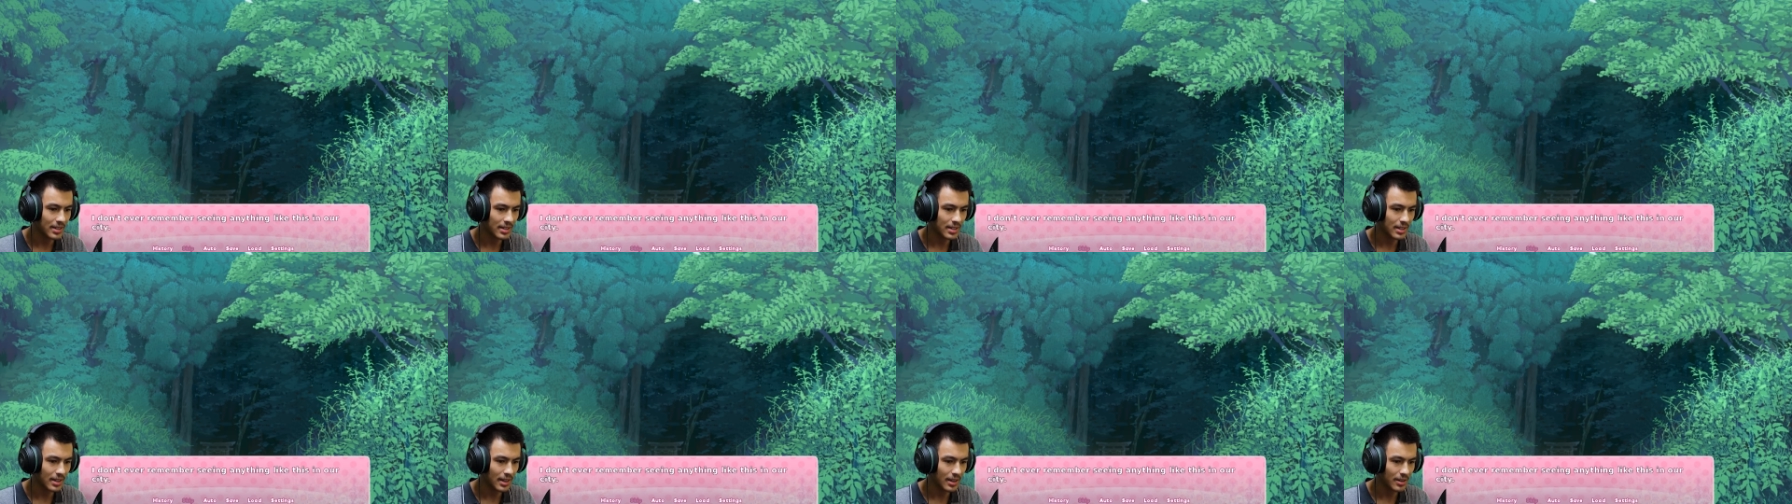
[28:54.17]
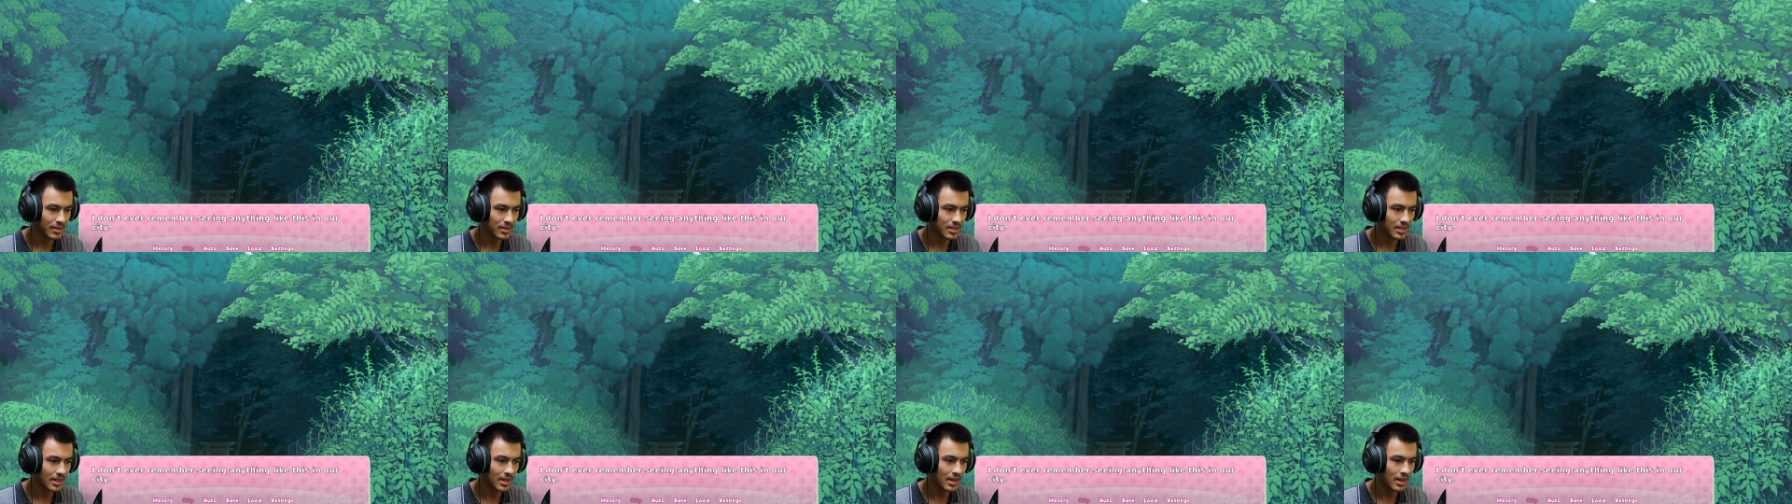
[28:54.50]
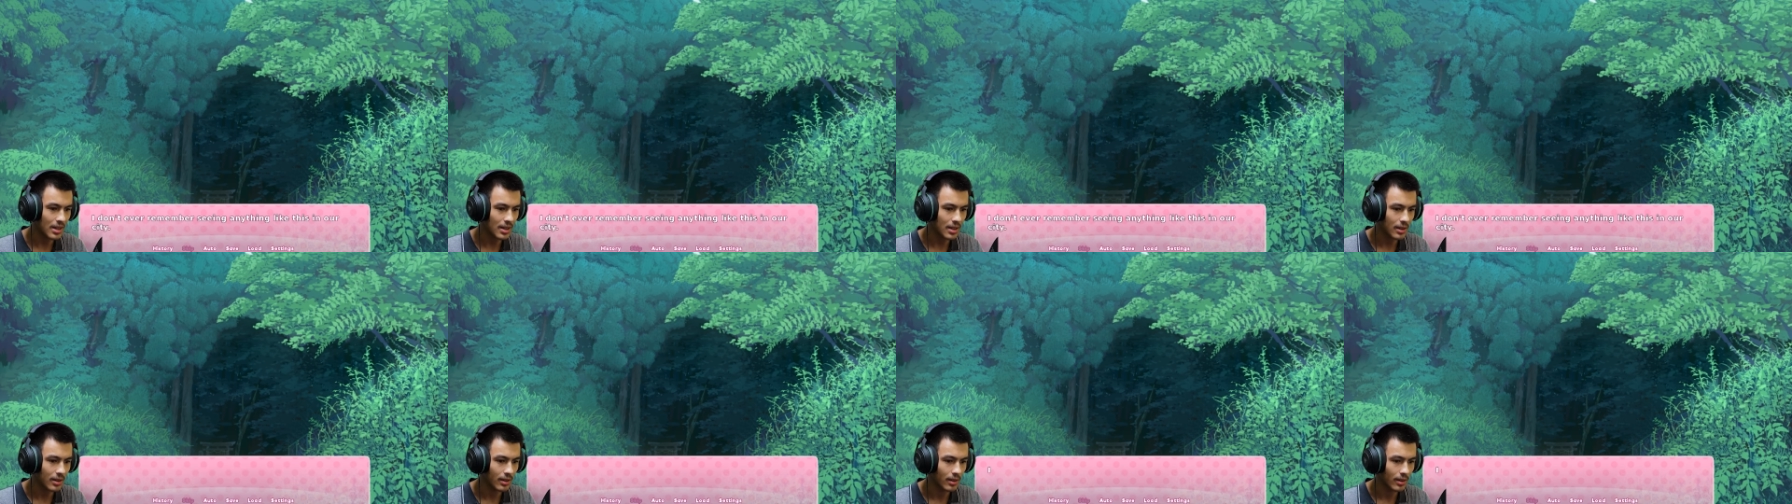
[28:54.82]
in our city.
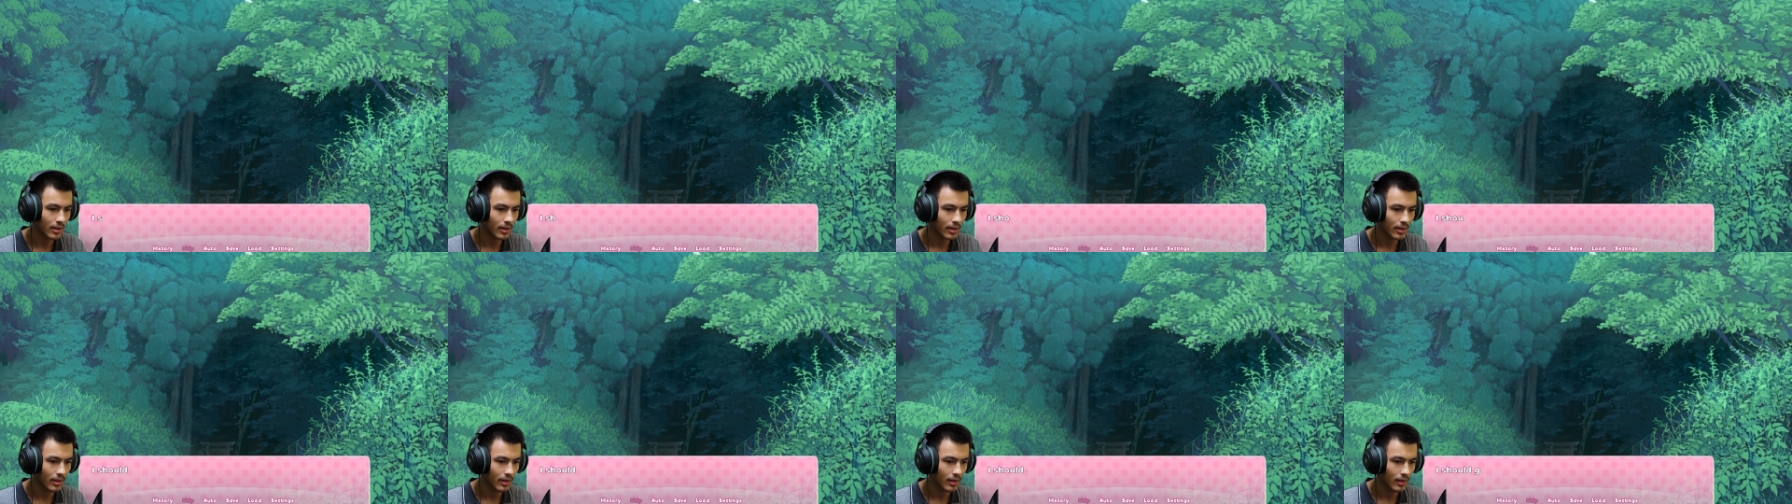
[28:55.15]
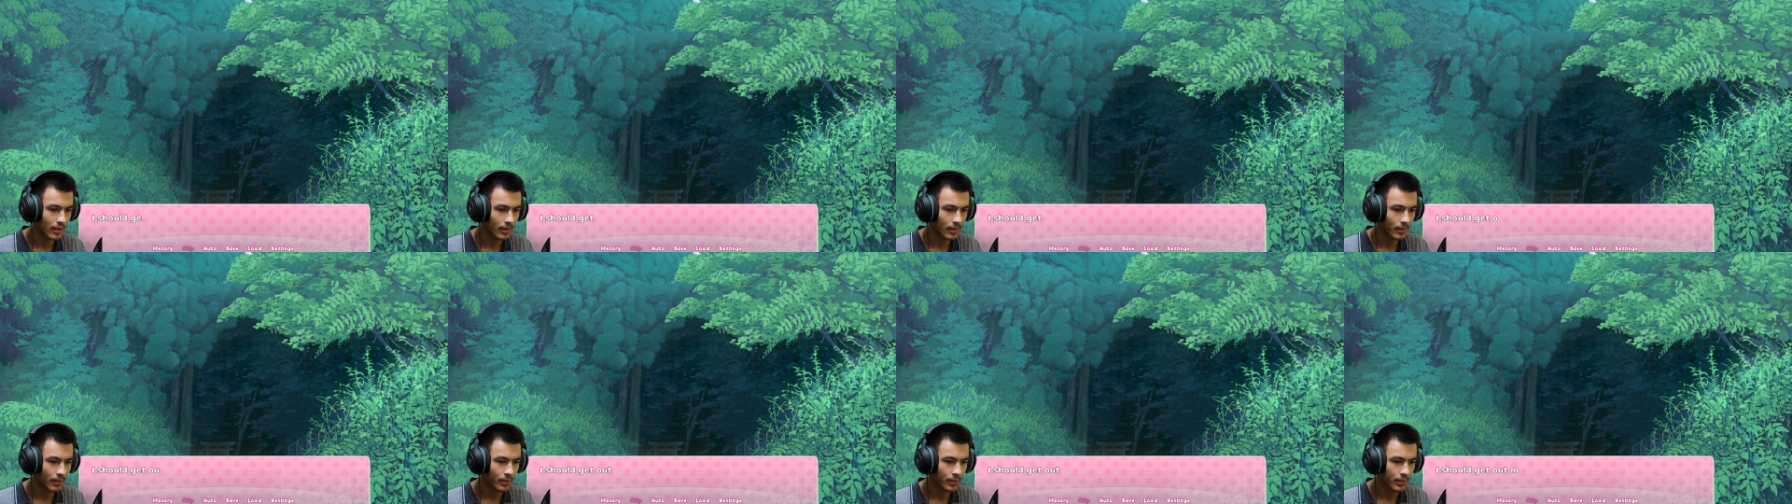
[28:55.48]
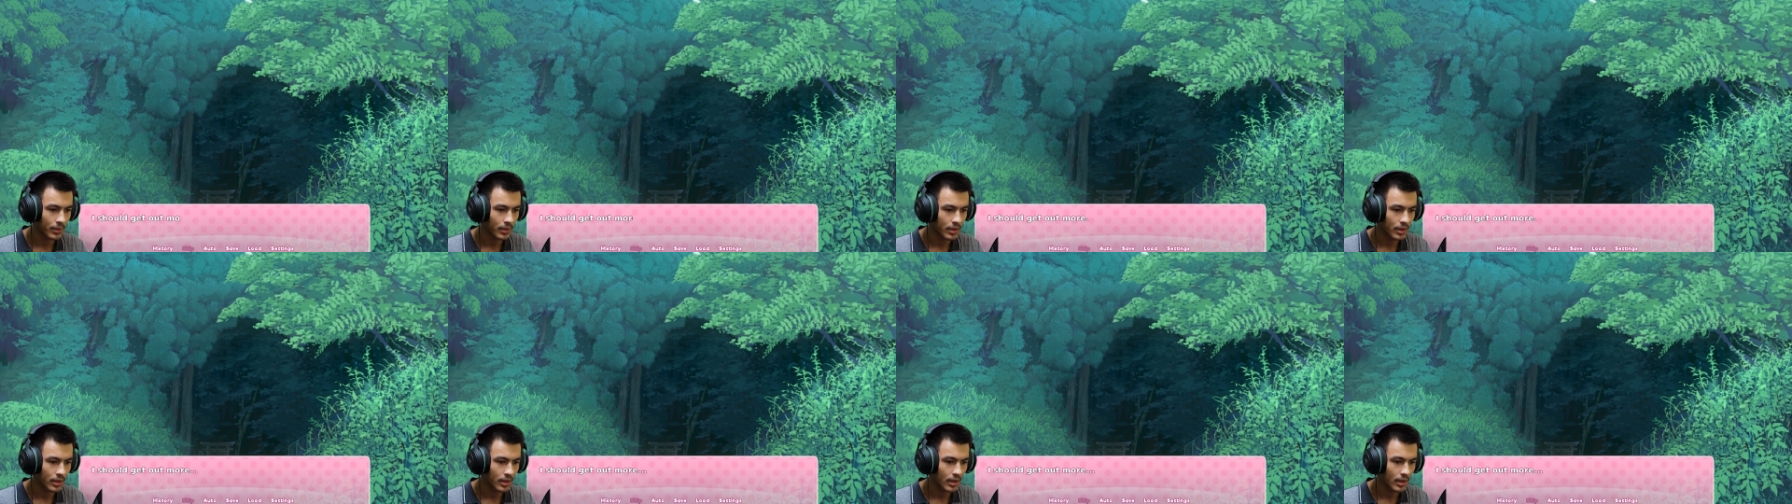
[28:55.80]

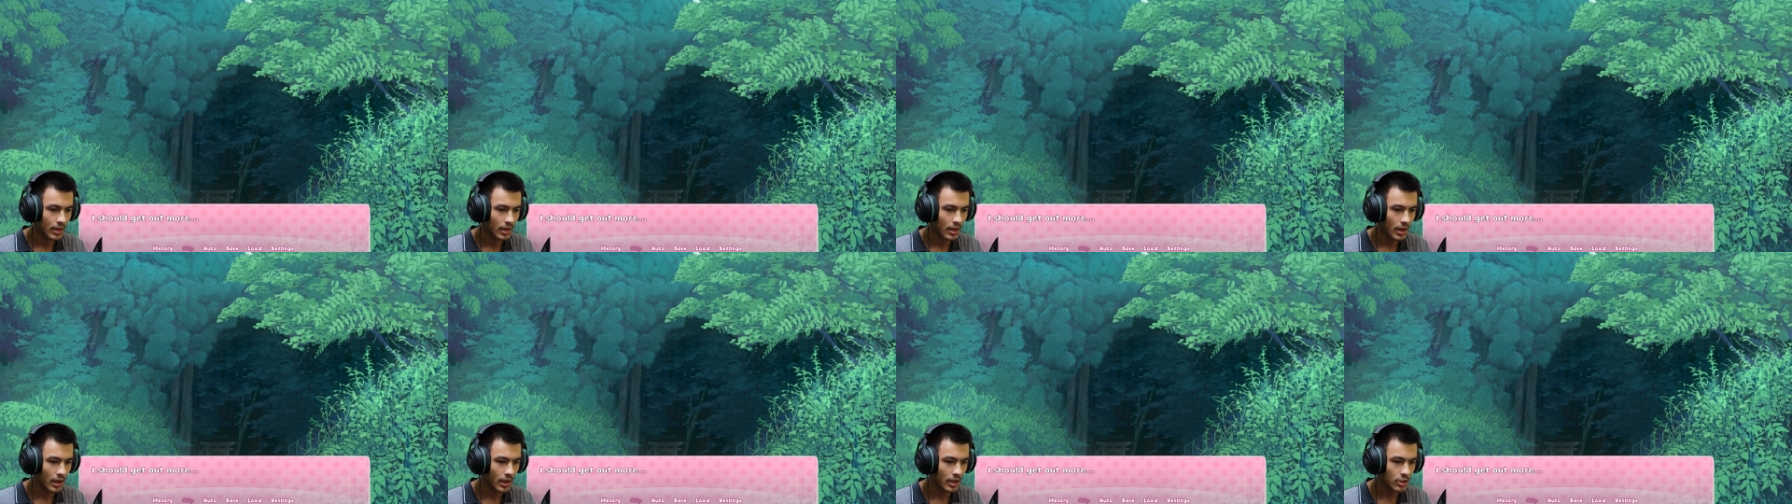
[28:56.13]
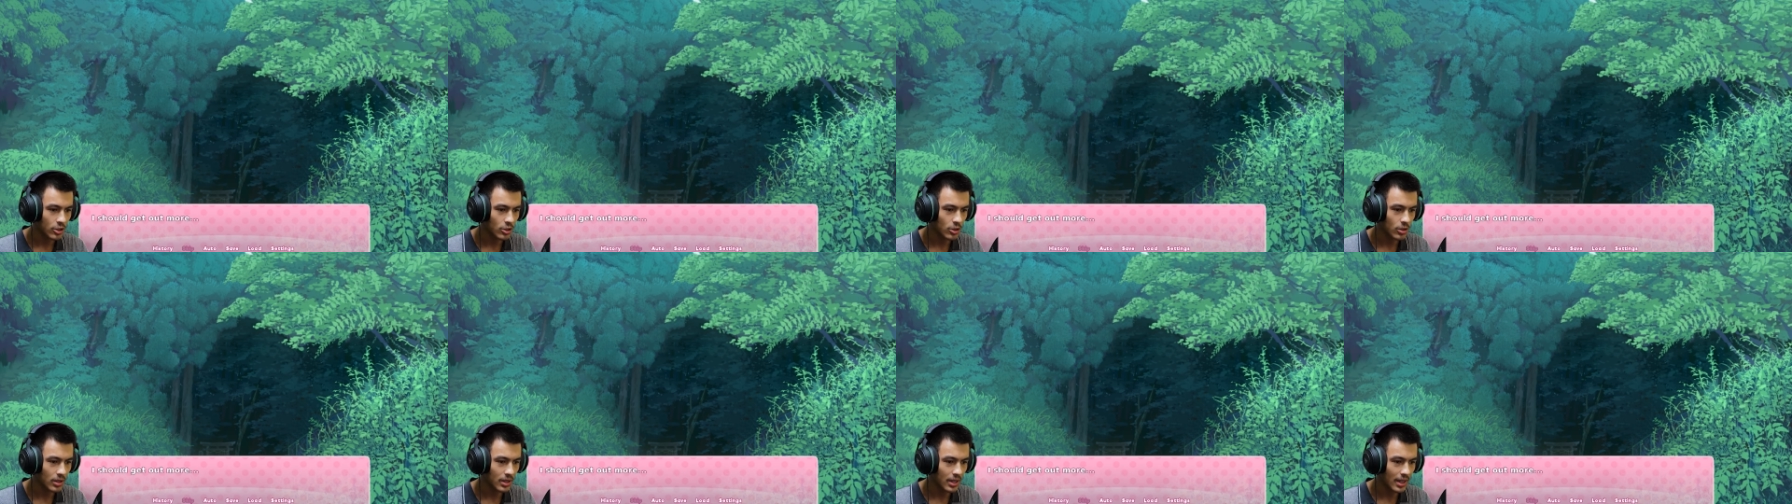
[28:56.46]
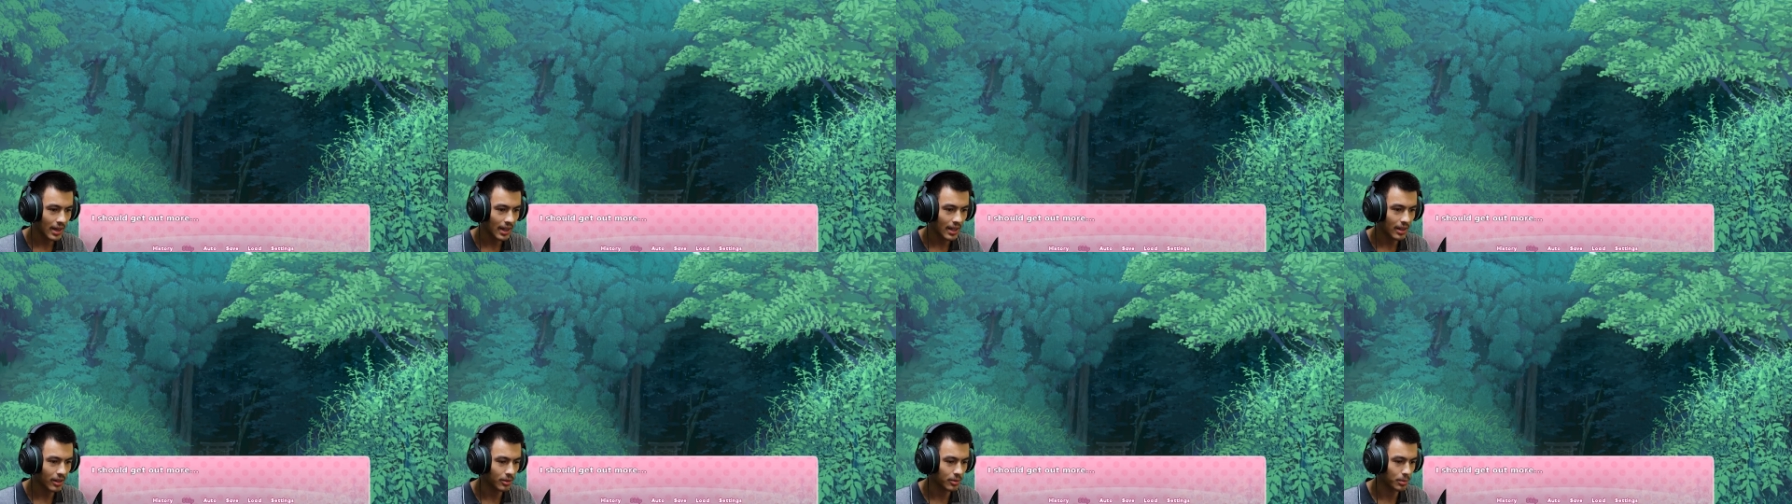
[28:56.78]
I should get
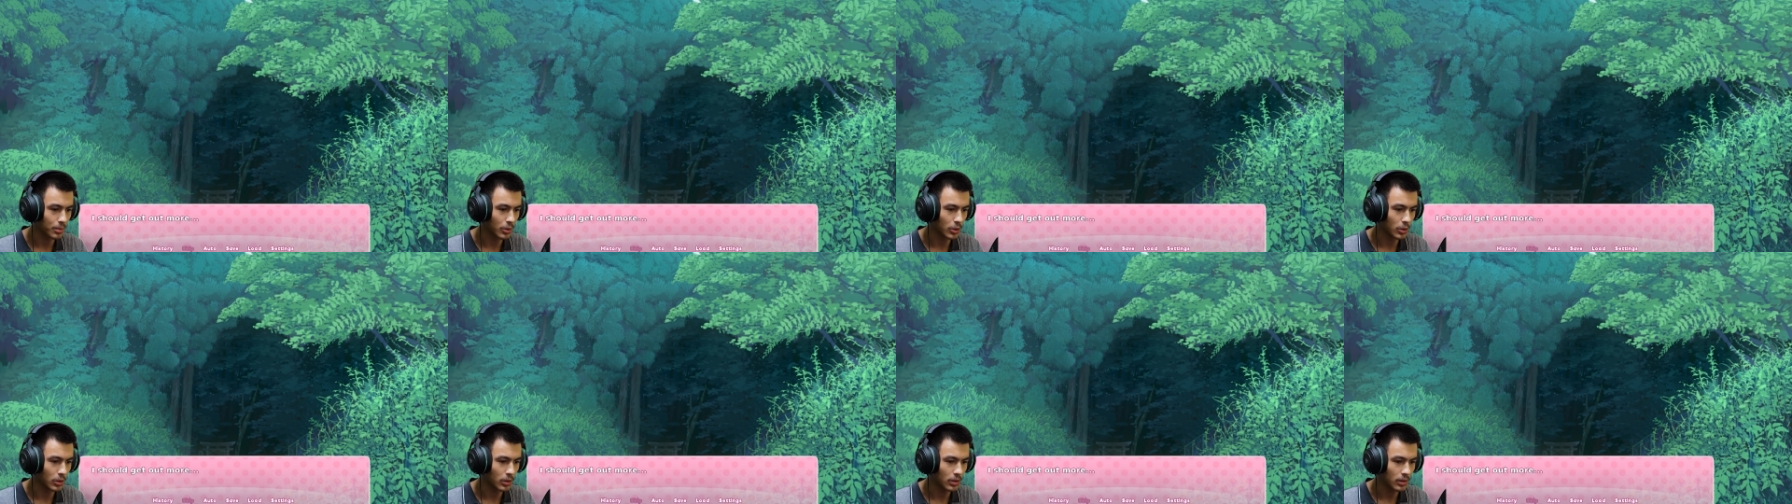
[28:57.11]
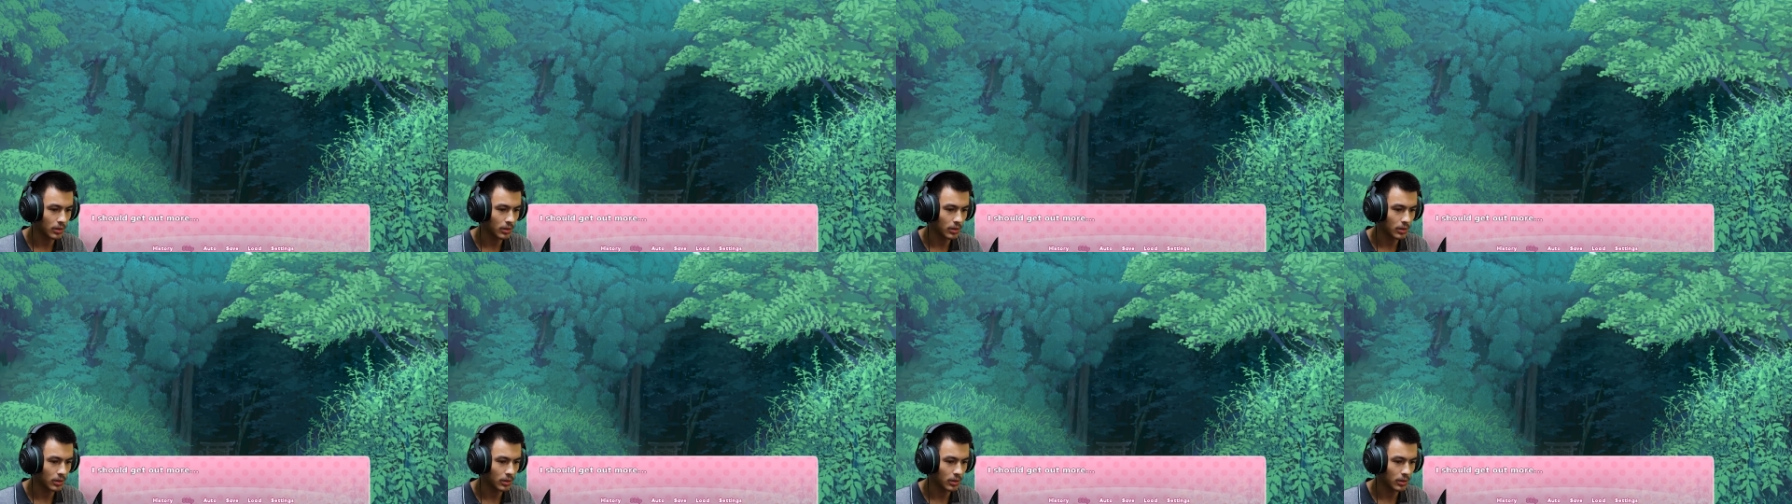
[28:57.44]
out more.